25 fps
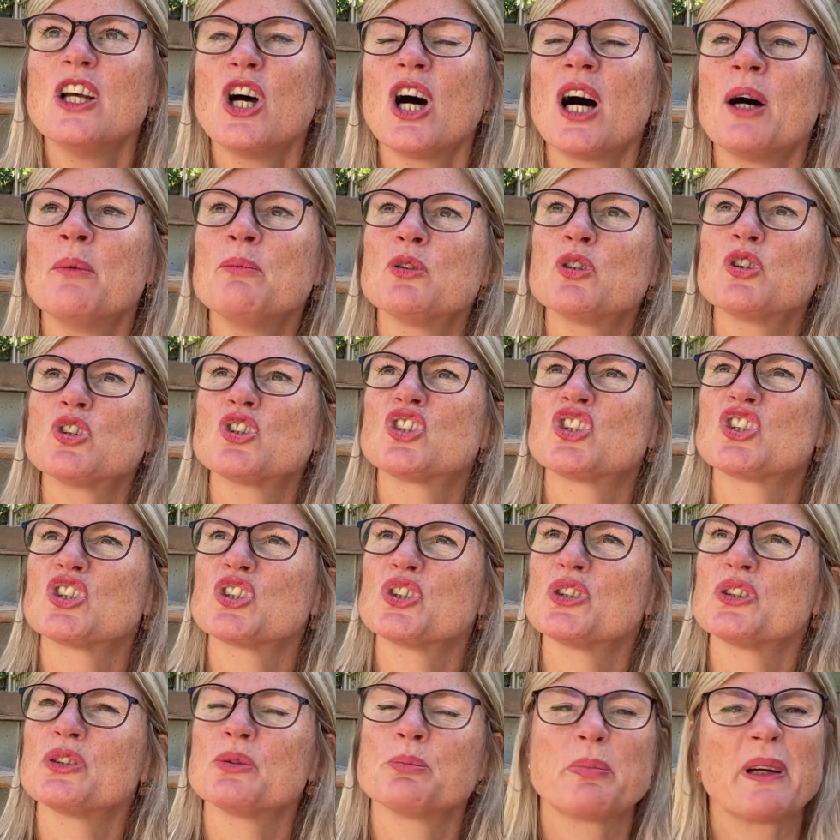I'm not
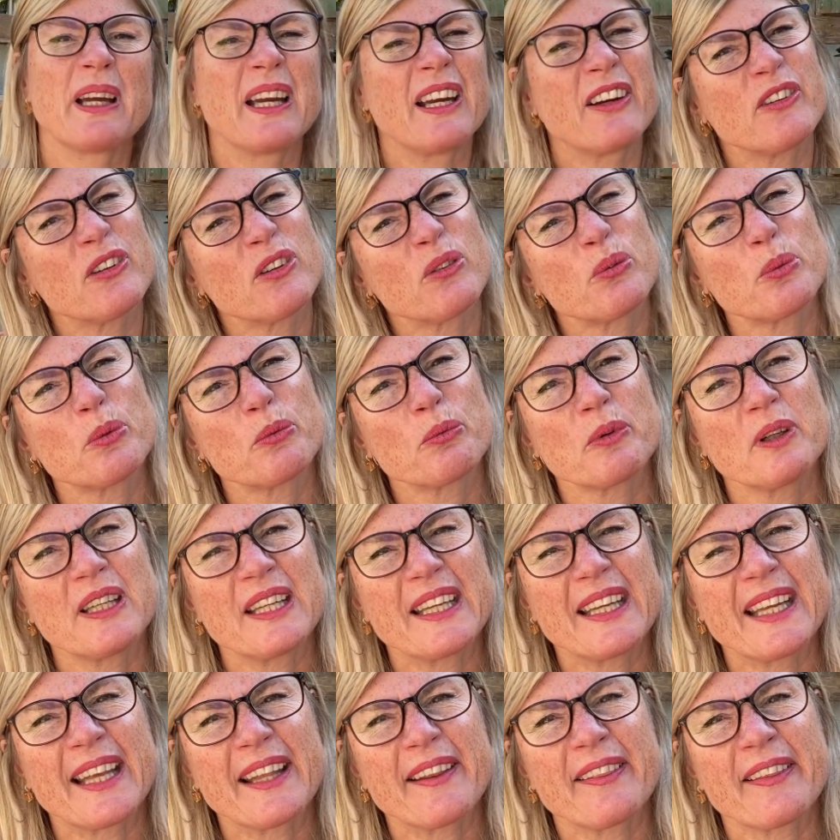sure the parents would really
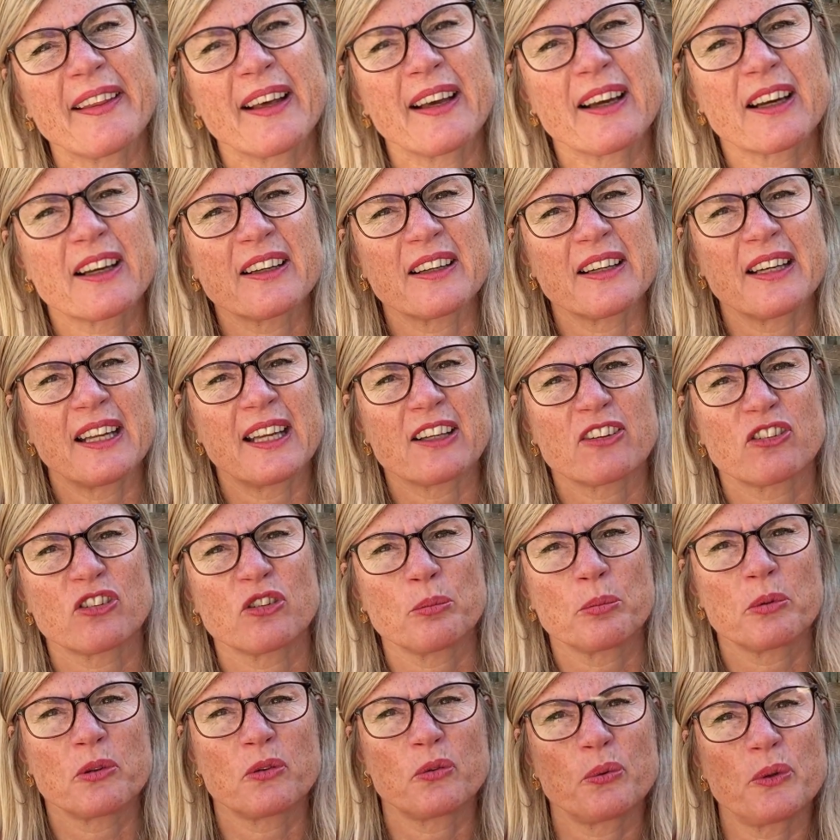get that connection
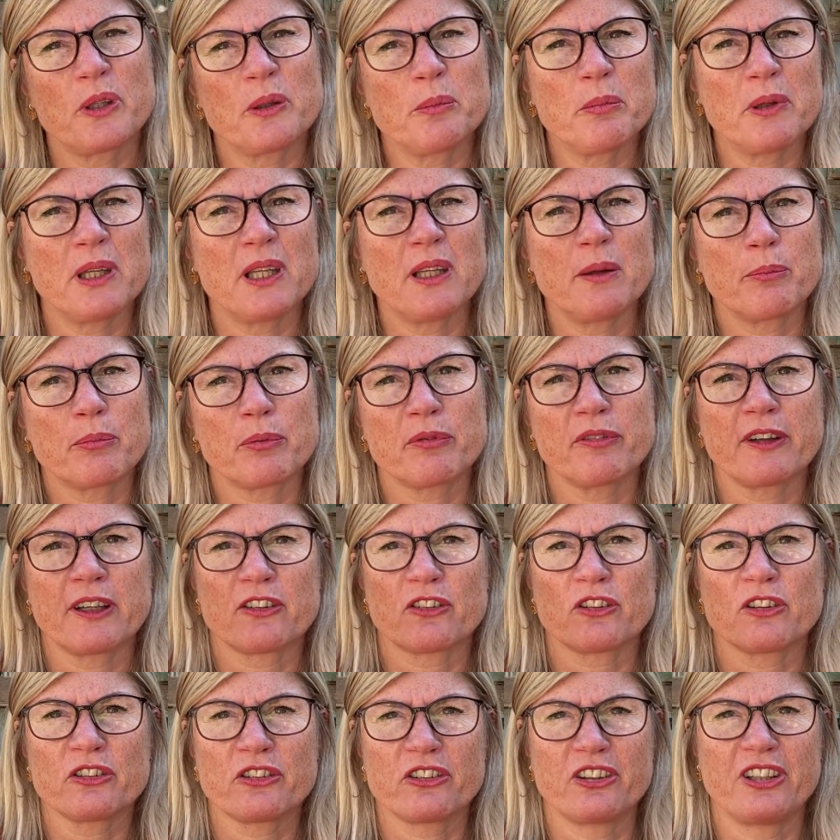between me,
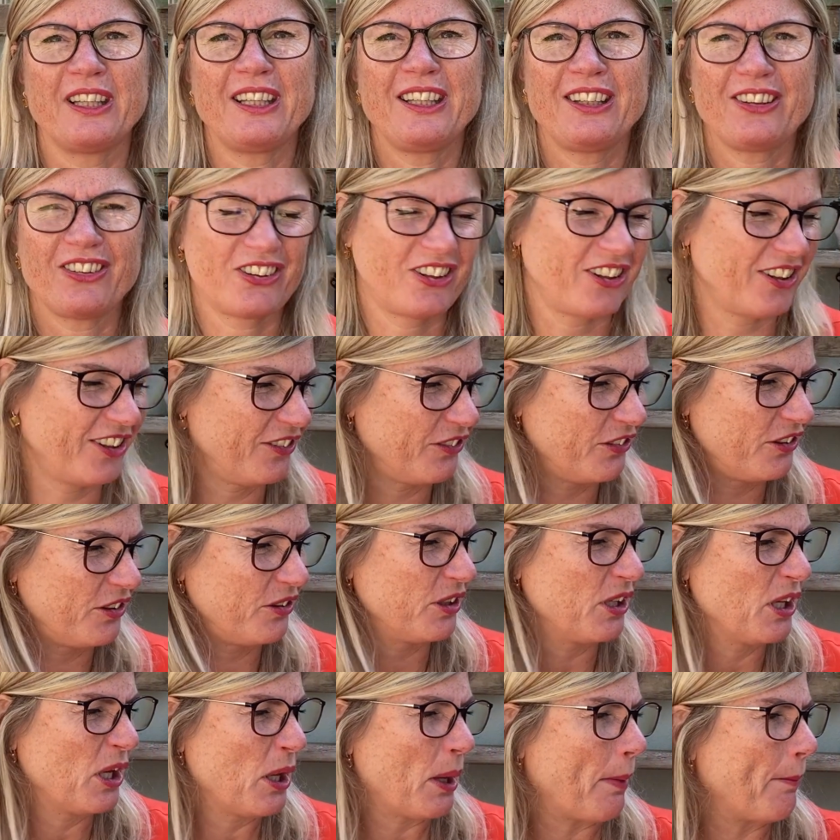professional teacher, and
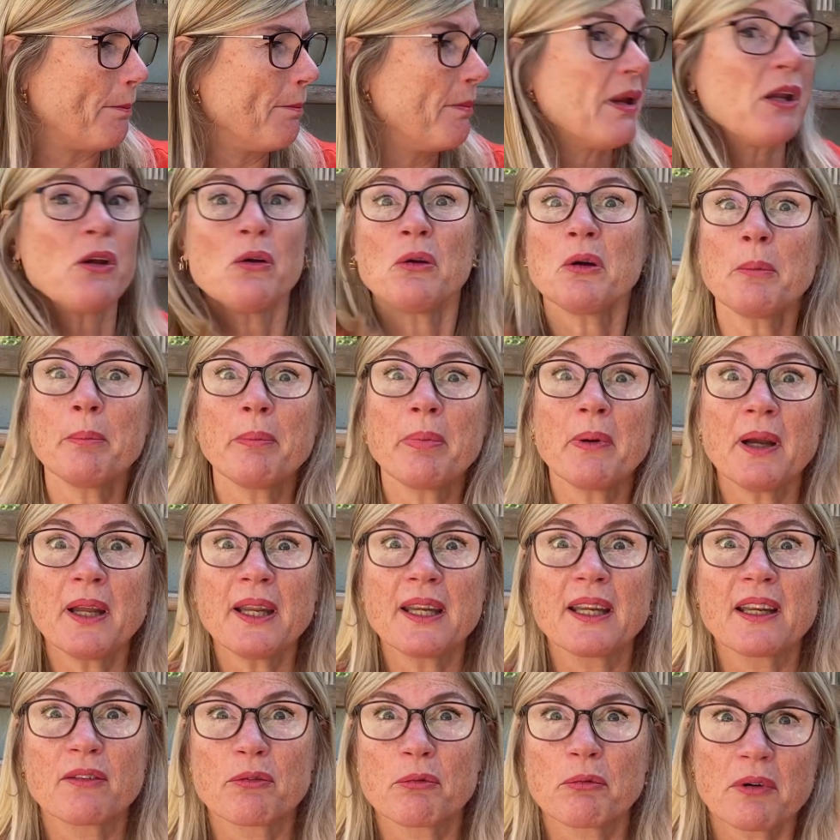me on a
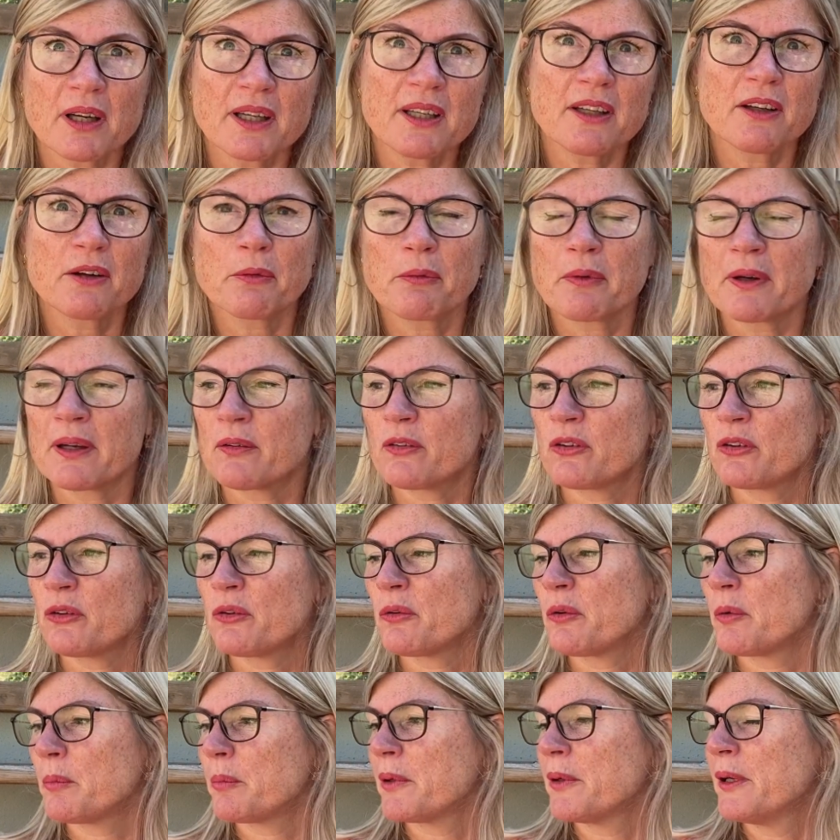bike riding around
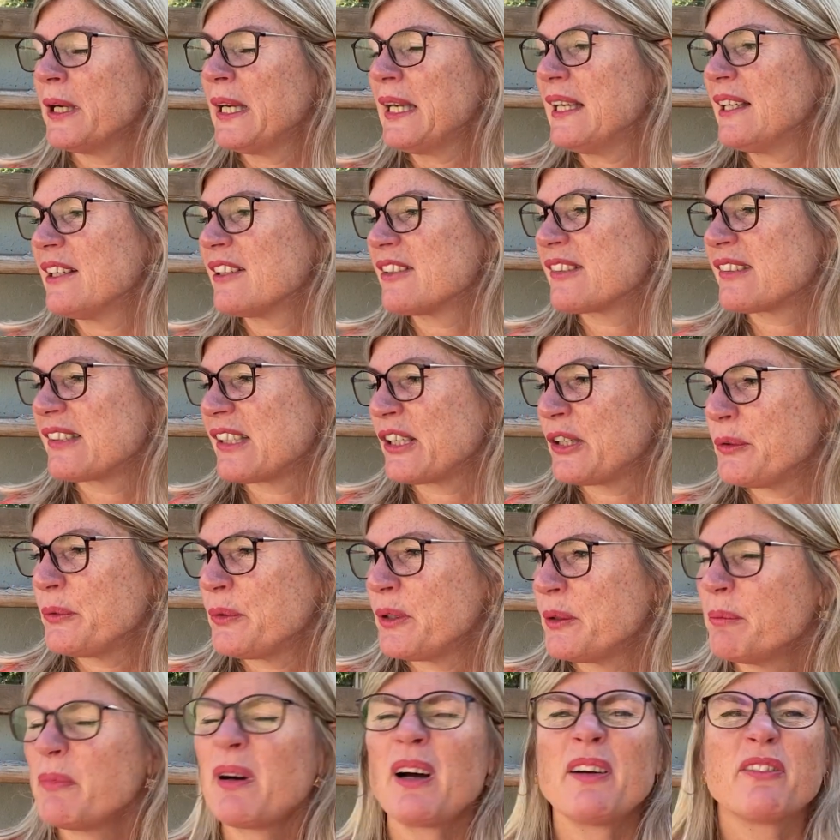Europe.
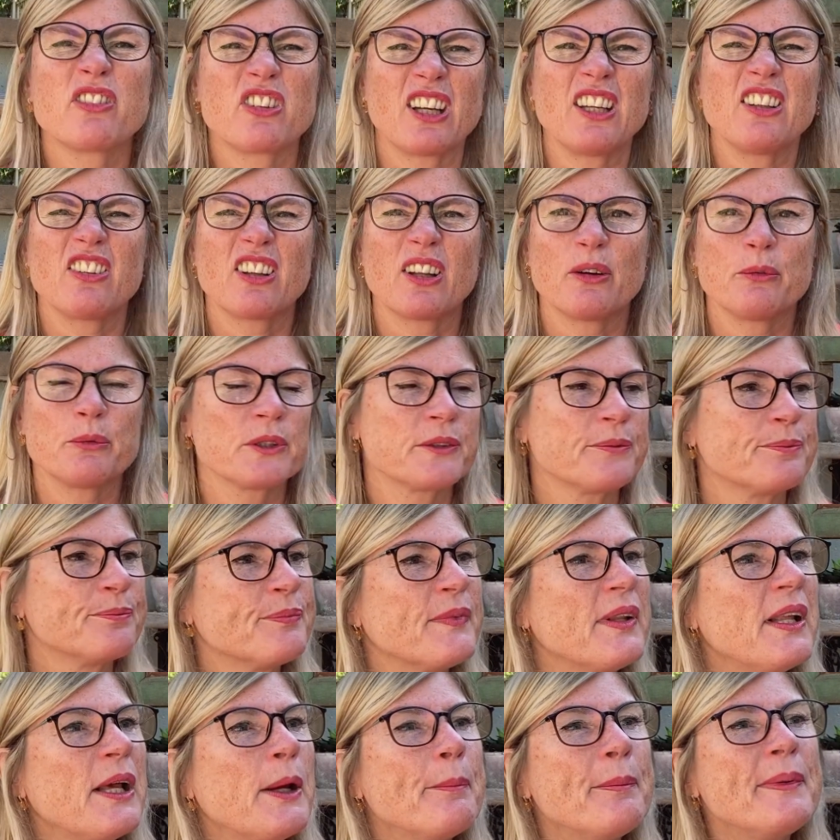So I've changed that one.
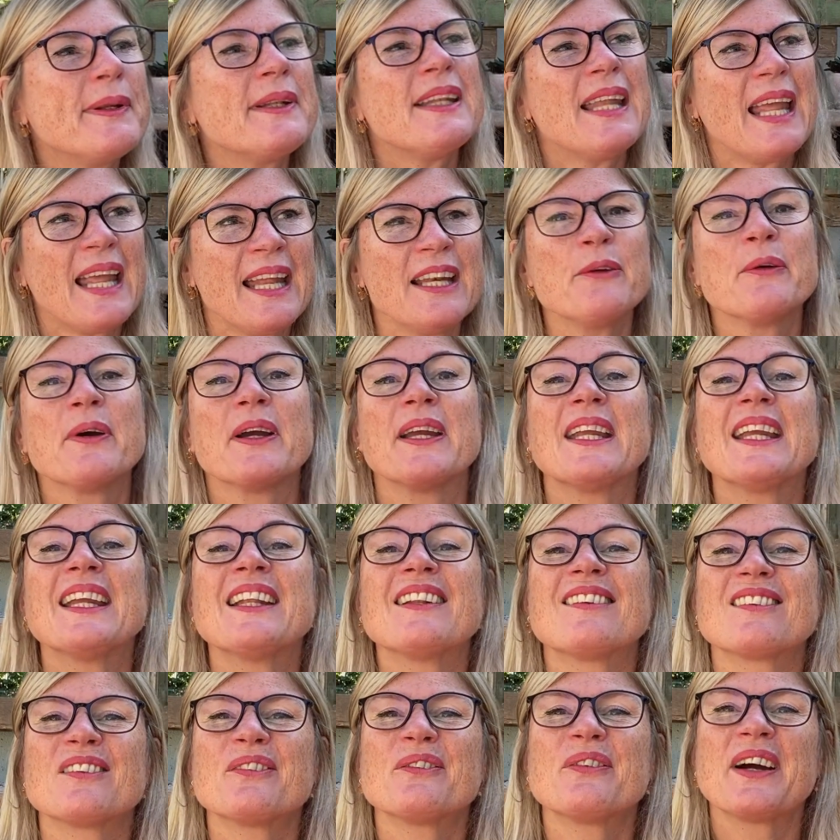But anyway,
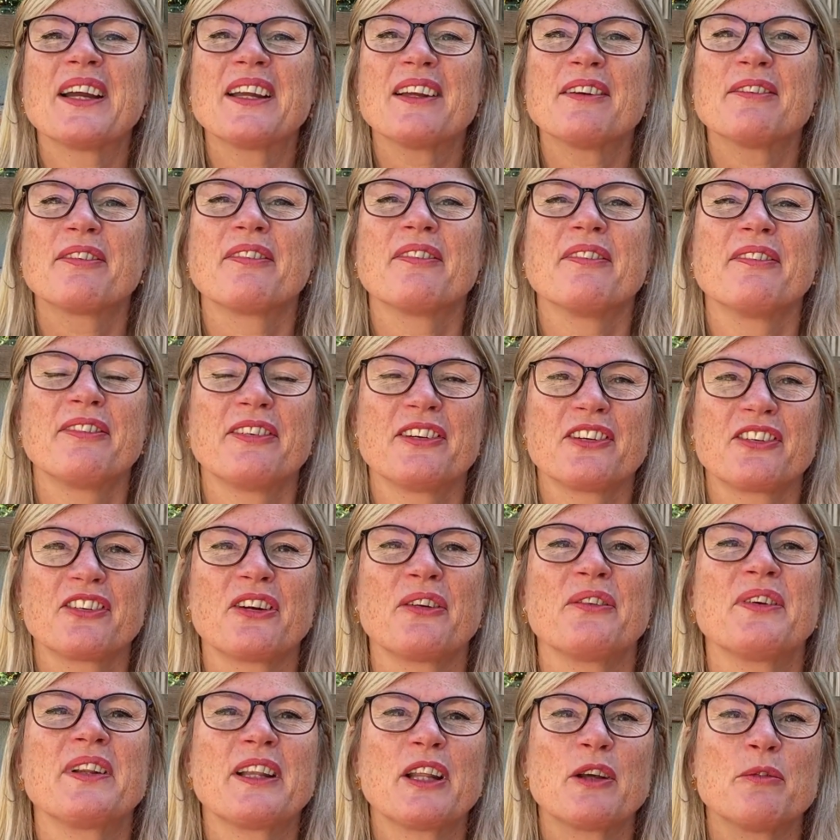it's a way for
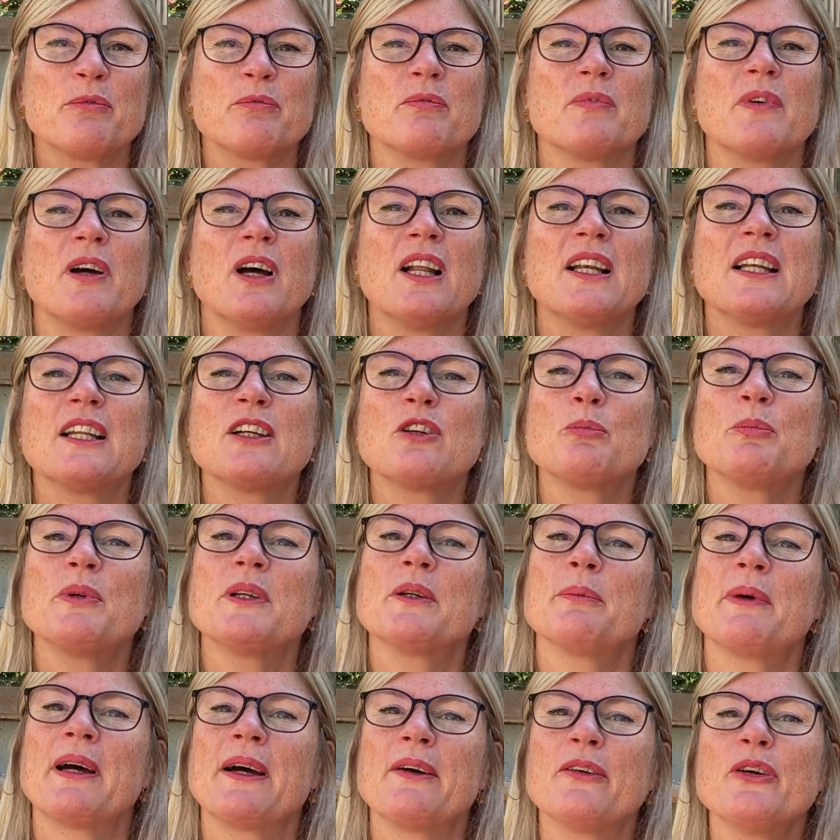showing them a little bit
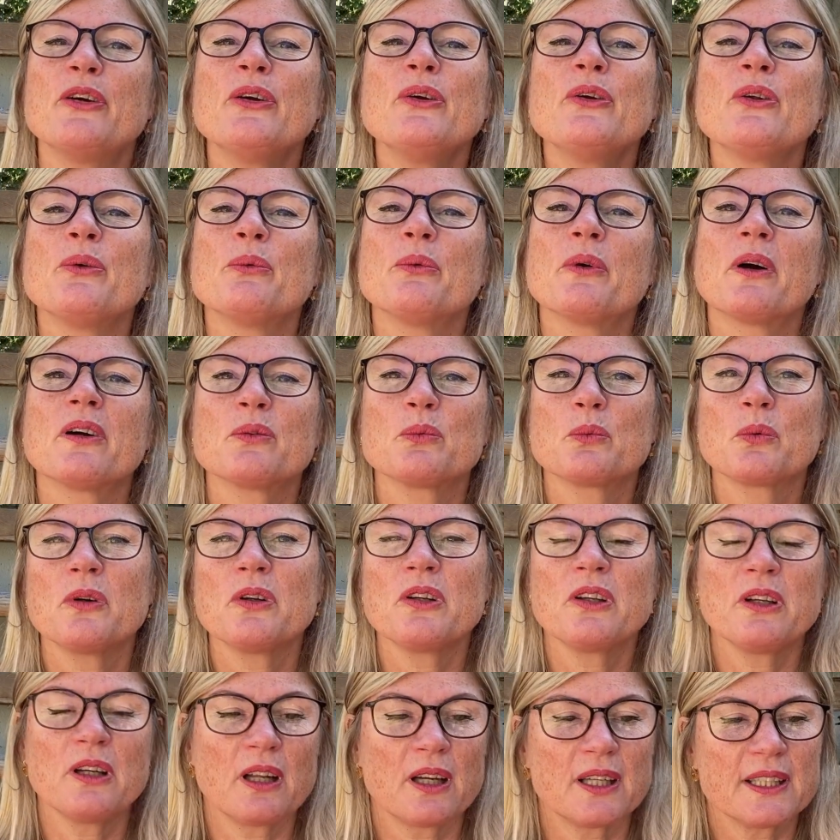about who you are and what
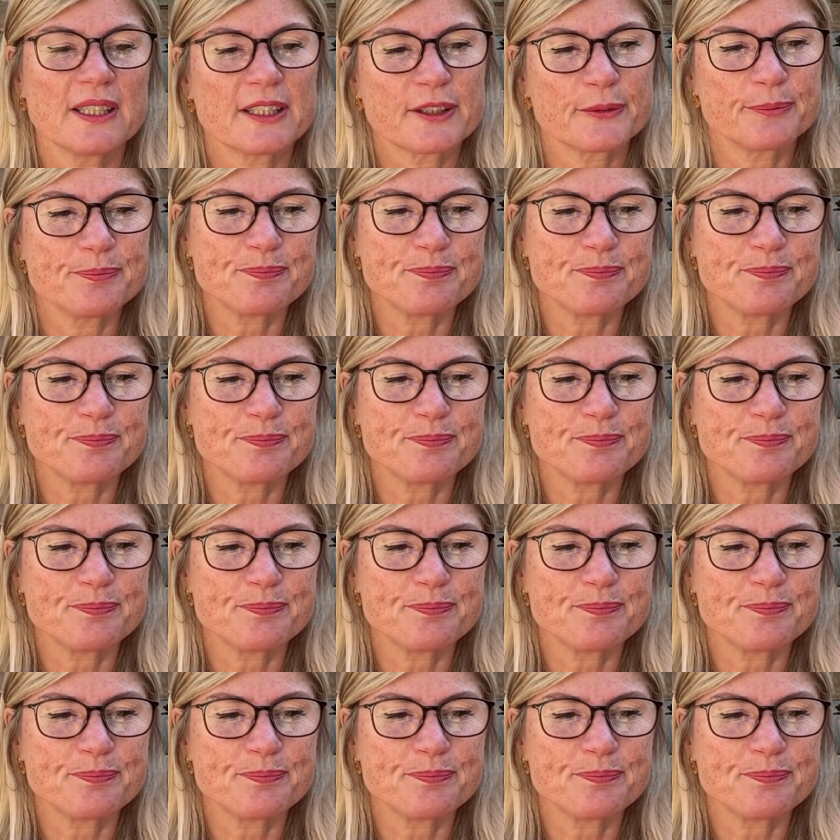you like.